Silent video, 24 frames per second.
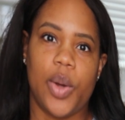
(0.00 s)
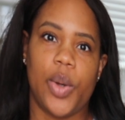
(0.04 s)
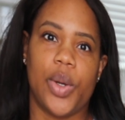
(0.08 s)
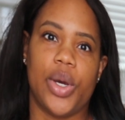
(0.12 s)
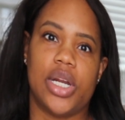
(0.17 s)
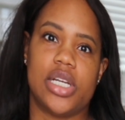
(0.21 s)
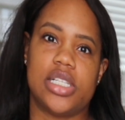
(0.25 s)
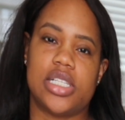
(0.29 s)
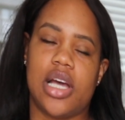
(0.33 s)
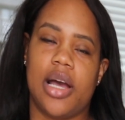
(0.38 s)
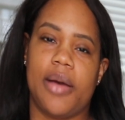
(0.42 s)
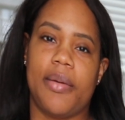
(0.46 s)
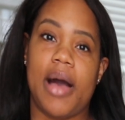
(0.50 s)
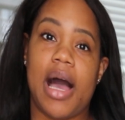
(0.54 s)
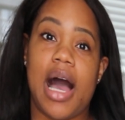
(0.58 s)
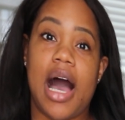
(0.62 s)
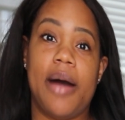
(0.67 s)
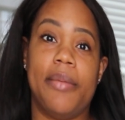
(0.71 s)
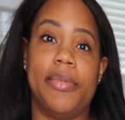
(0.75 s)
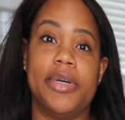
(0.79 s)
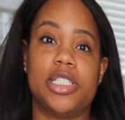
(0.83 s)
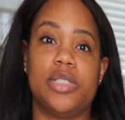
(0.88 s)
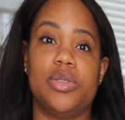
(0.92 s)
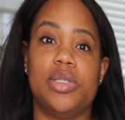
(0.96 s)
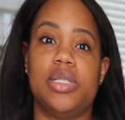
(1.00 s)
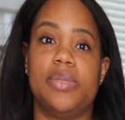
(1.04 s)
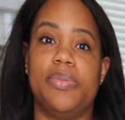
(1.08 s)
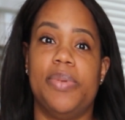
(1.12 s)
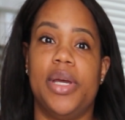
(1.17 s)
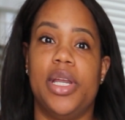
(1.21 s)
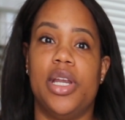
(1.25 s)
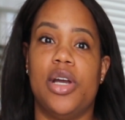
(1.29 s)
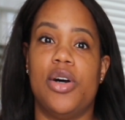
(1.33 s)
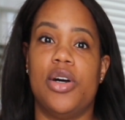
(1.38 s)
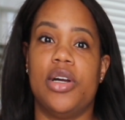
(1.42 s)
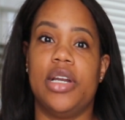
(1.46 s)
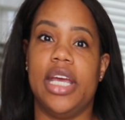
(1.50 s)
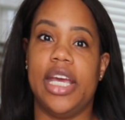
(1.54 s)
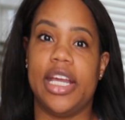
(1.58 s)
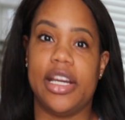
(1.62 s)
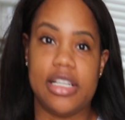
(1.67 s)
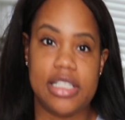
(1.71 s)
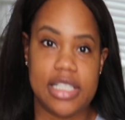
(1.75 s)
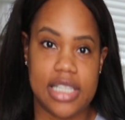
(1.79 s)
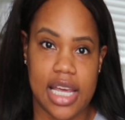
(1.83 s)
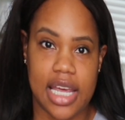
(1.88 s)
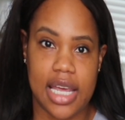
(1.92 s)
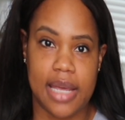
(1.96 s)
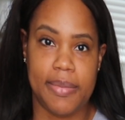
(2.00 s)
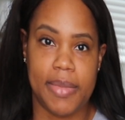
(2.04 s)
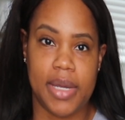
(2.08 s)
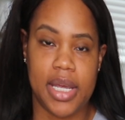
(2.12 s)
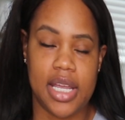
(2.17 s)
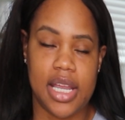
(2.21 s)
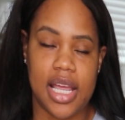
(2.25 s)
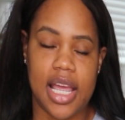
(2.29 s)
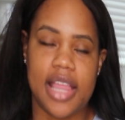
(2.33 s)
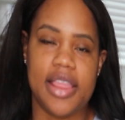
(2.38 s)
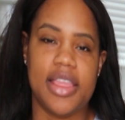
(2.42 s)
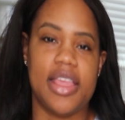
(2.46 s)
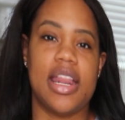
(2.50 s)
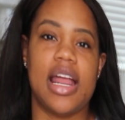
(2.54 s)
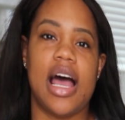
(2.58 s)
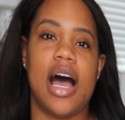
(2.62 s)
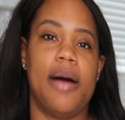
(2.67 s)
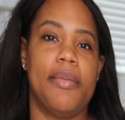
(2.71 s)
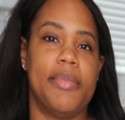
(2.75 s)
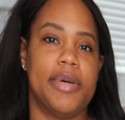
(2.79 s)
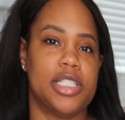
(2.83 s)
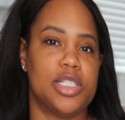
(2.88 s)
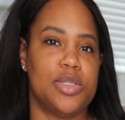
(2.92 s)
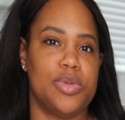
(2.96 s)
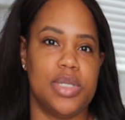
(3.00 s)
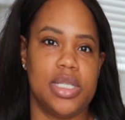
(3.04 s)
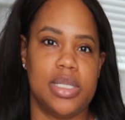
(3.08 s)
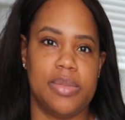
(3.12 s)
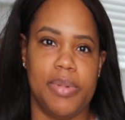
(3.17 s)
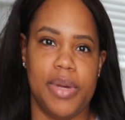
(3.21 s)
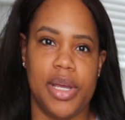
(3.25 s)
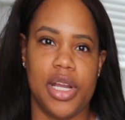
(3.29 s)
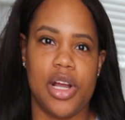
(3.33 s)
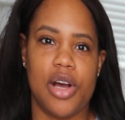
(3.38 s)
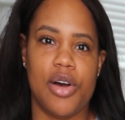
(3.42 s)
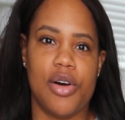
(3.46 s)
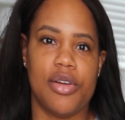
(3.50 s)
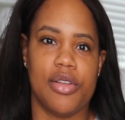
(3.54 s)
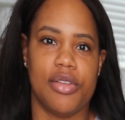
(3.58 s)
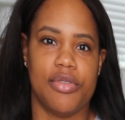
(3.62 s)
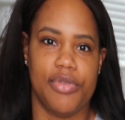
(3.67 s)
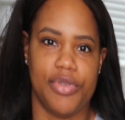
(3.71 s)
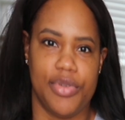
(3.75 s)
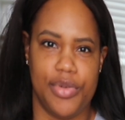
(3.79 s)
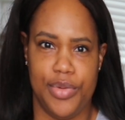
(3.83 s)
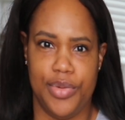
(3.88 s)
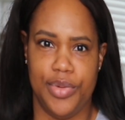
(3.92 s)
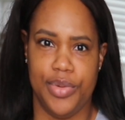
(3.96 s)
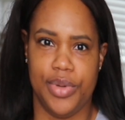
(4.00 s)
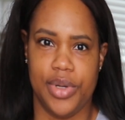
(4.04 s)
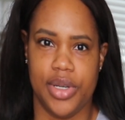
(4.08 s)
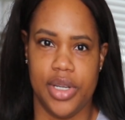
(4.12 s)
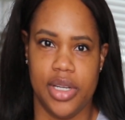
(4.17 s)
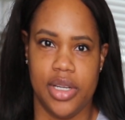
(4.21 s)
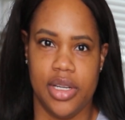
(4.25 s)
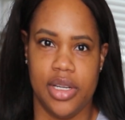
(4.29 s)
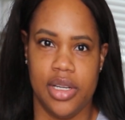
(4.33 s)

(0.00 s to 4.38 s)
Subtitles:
We're going to talk about how much we spent on entertainment, and then how much we spent on food.